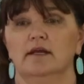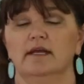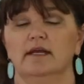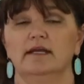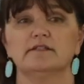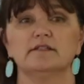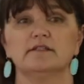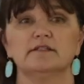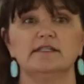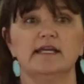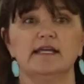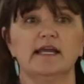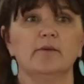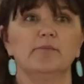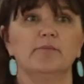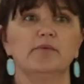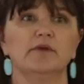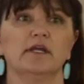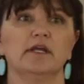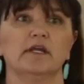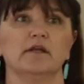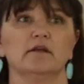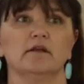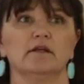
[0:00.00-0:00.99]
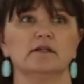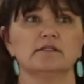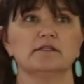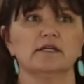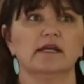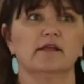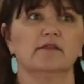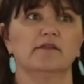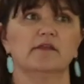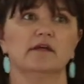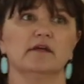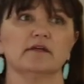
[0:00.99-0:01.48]
It's dampening. It's
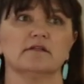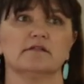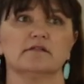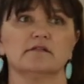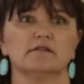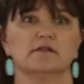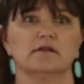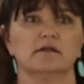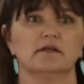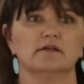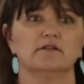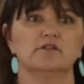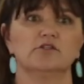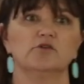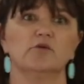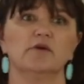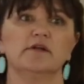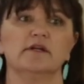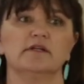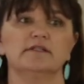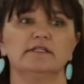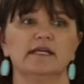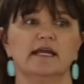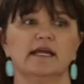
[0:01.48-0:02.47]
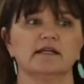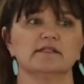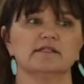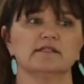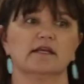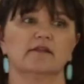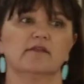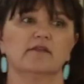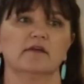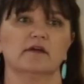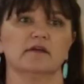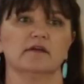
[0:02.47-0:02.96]
like this. It's doing a dance
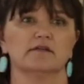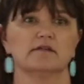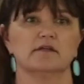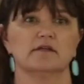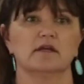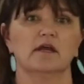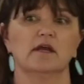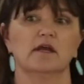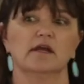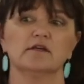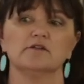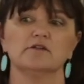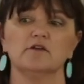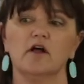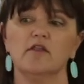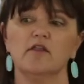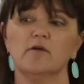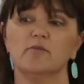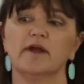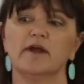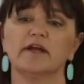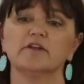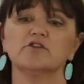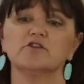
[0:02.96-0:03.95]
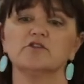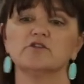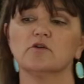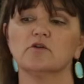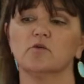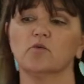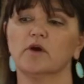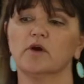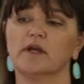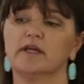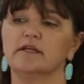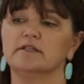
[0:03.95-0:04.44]
like this, because all the branches are
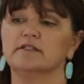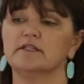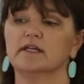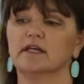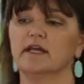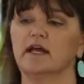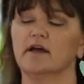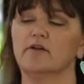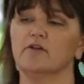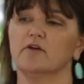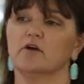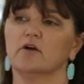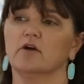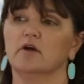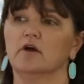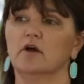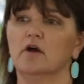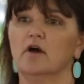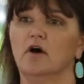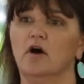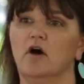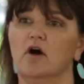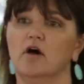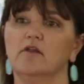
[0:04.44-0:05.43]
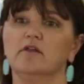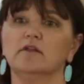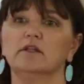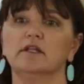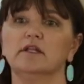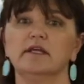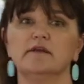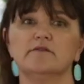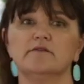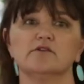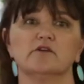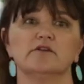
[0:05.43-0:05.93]
working together. All the
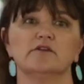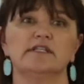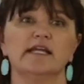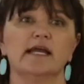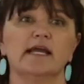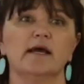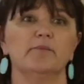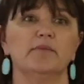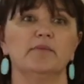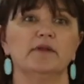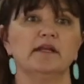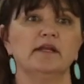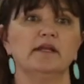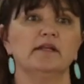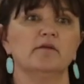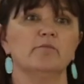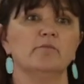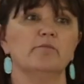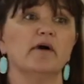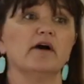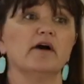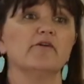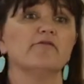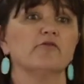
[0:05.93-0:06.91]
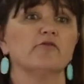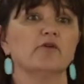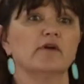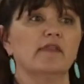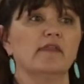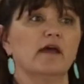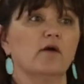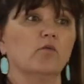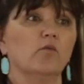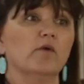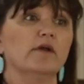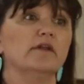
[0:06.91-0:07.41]
leaves are dampening and buffering
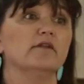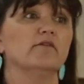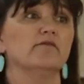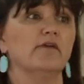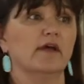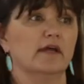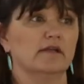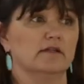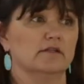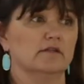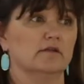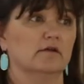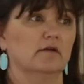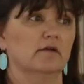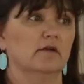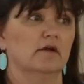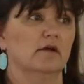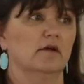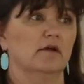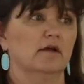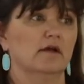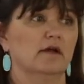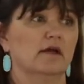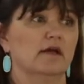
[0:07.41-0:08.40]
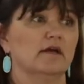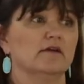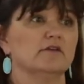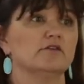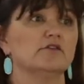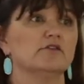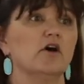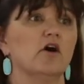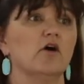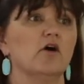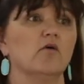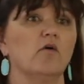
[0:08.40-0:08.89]
that wind event.
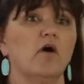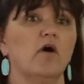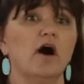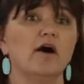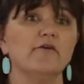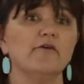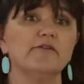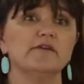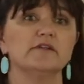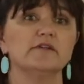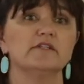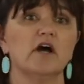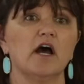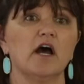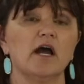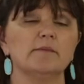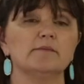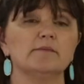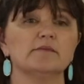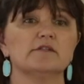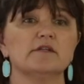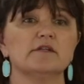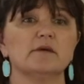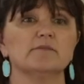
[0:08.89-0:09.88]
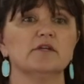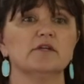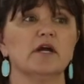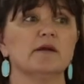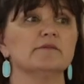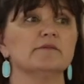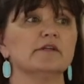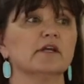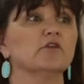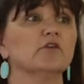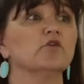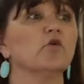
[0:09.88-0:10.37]
So oftentimes,
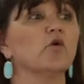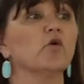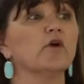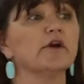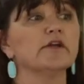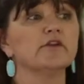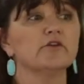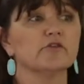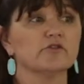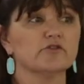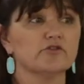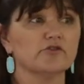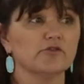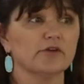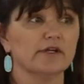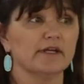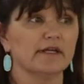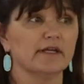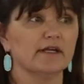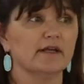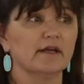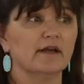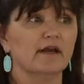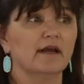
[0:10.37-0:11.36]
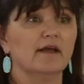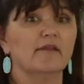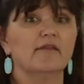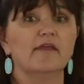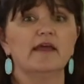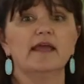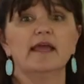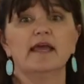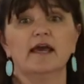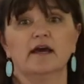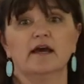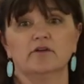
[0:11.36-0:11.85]
sometimes ignoring your tree,
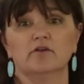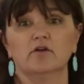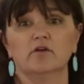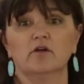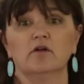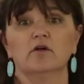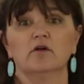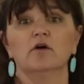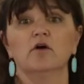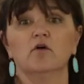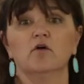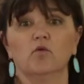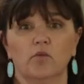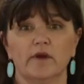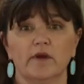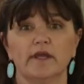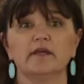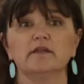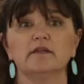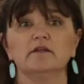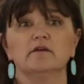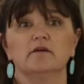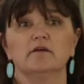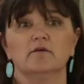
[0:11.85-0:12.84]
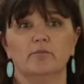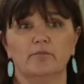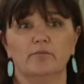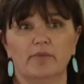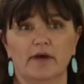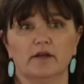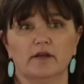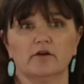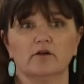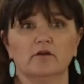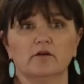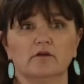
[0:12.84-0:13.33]
they handle wind
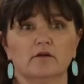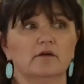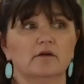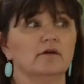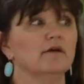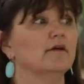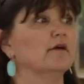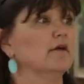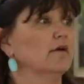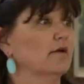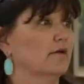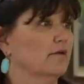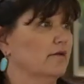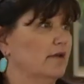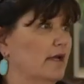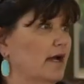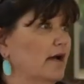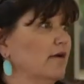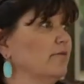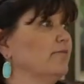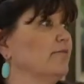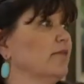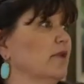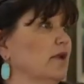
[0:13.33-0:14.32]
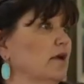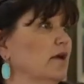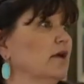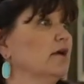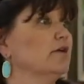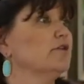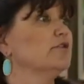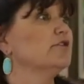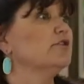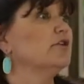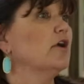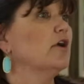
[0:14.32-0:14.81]
better. Yeah.
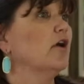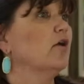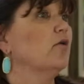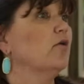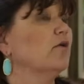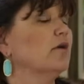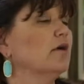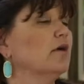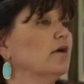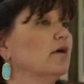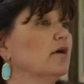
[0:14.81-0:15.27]
So